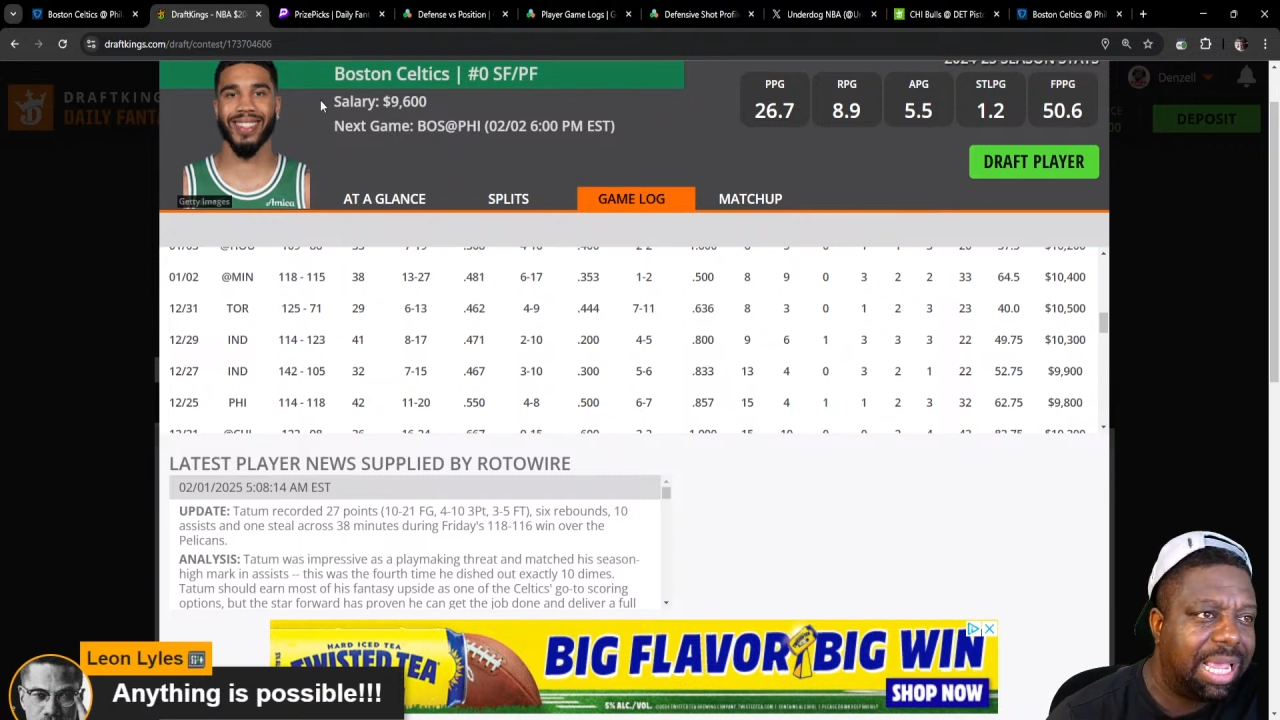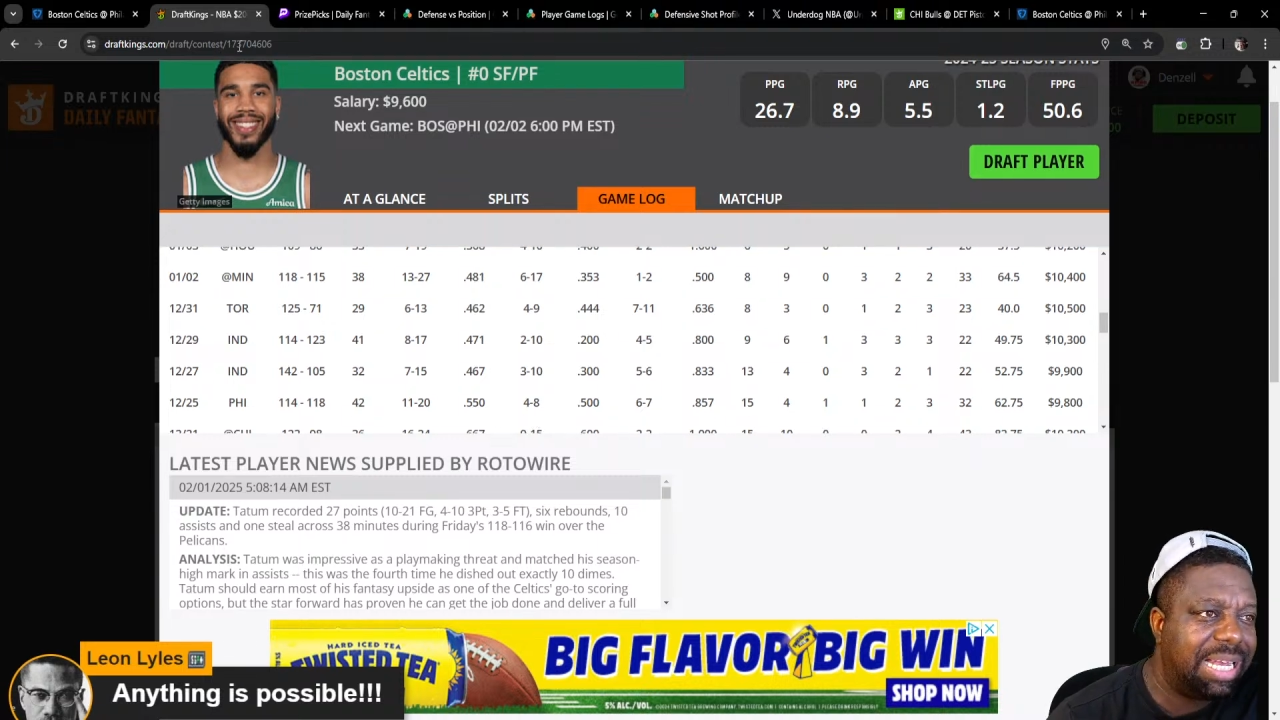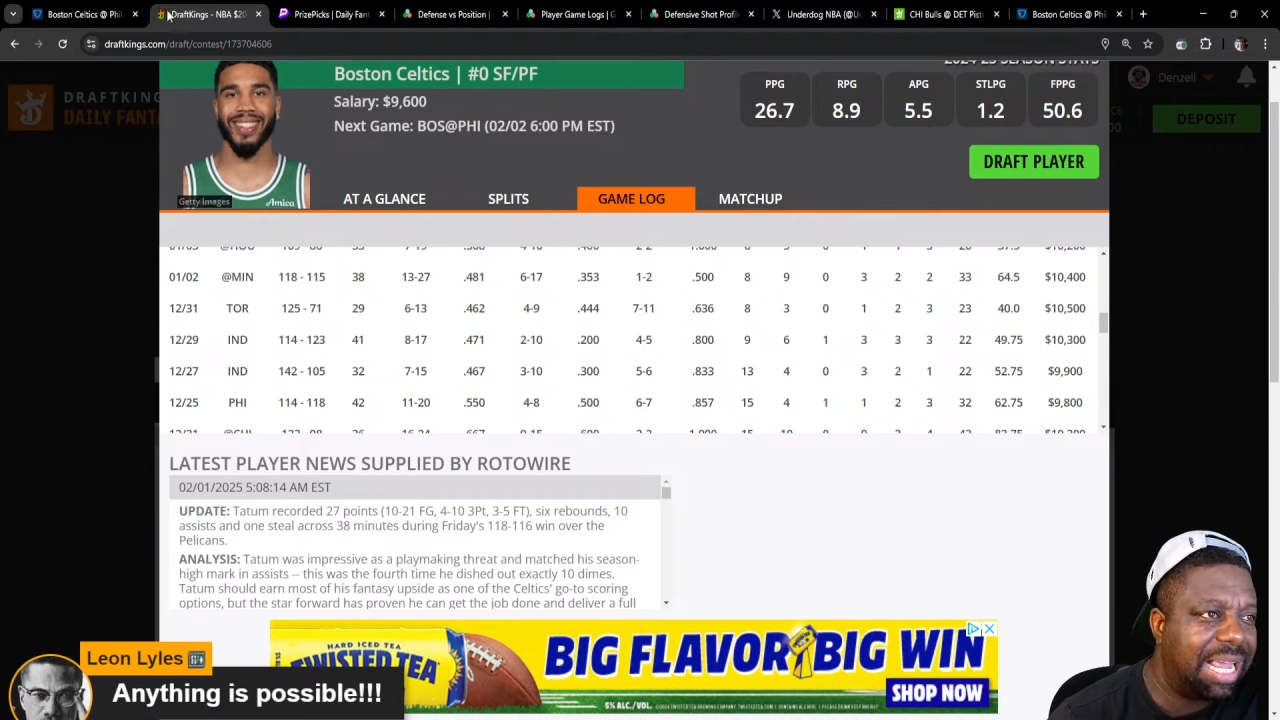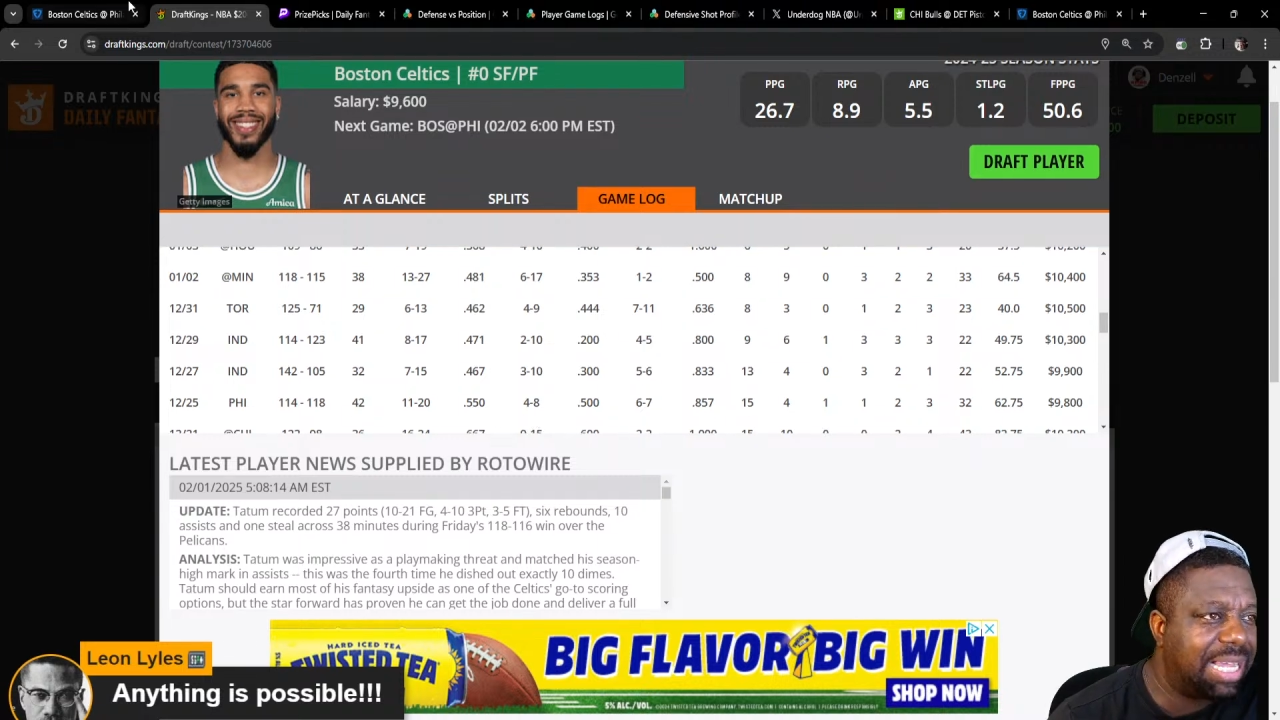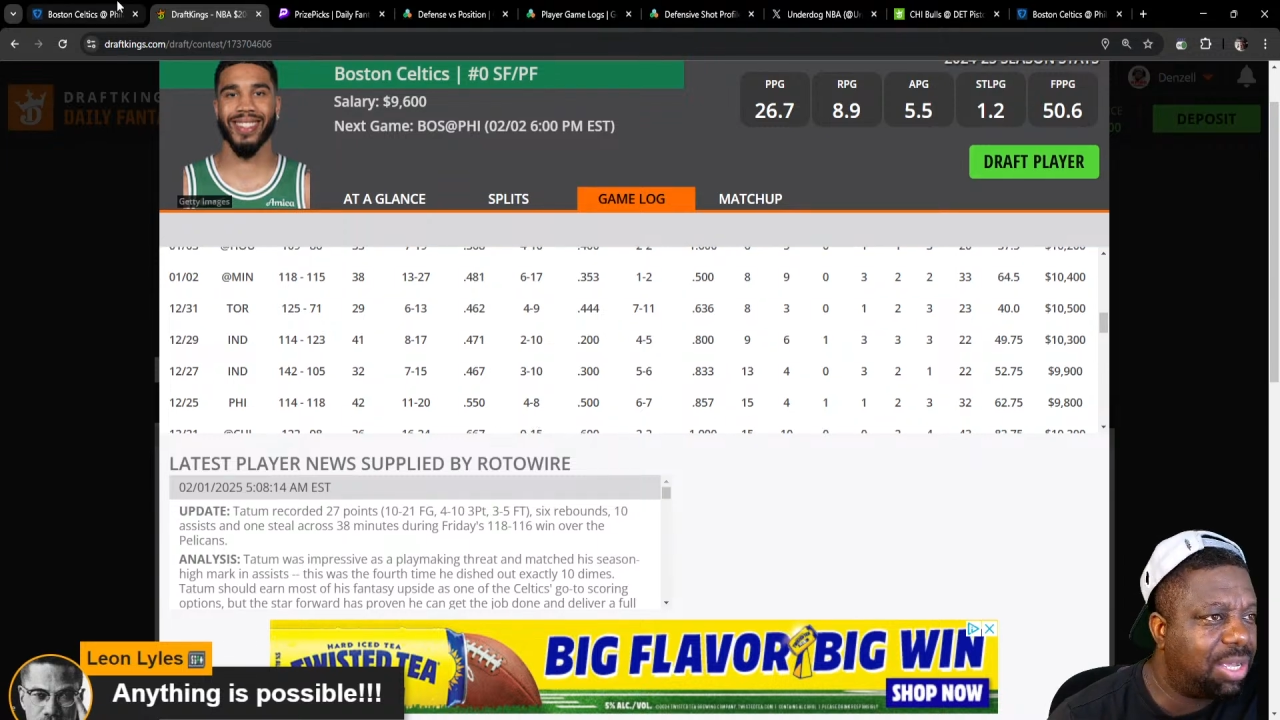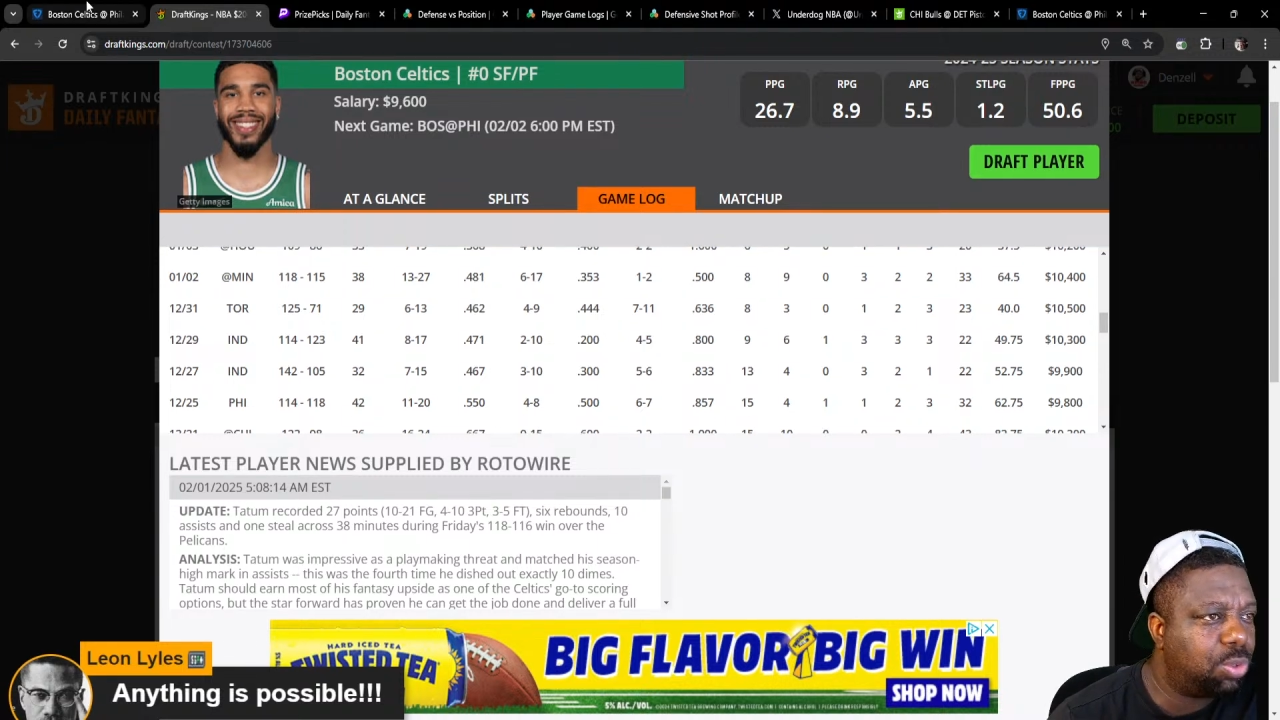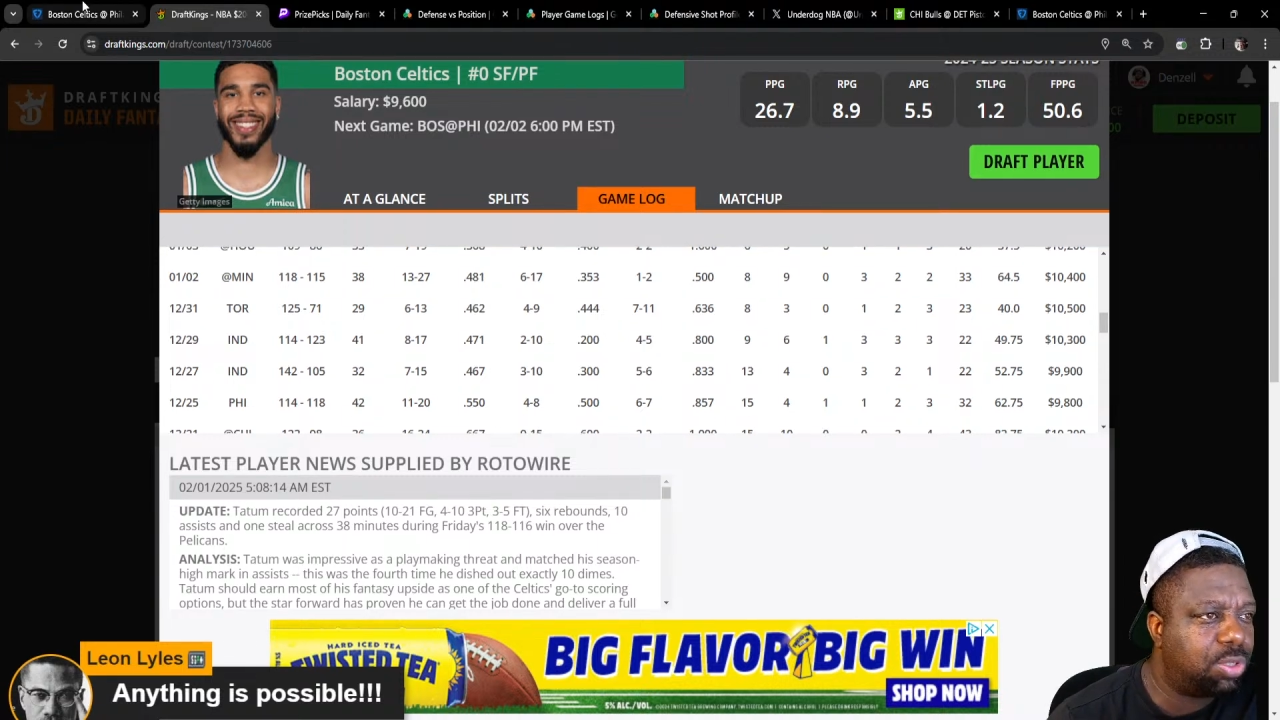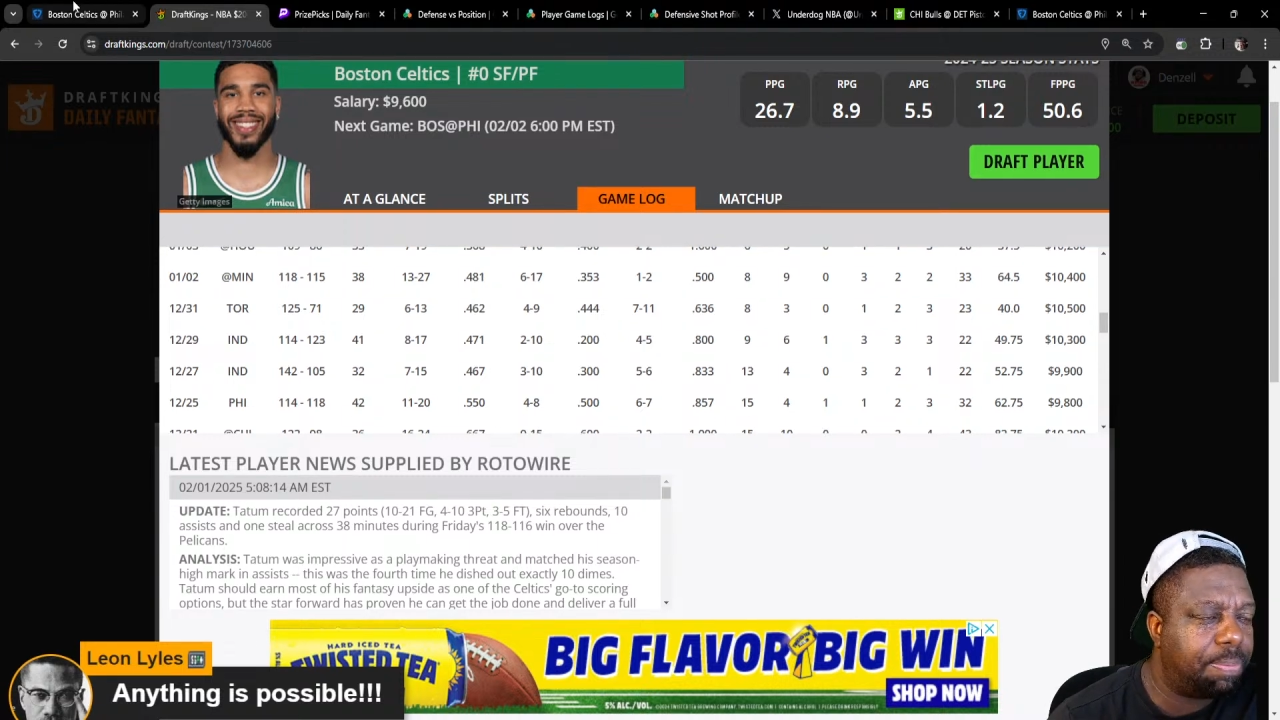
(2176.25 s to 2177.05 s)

and that goes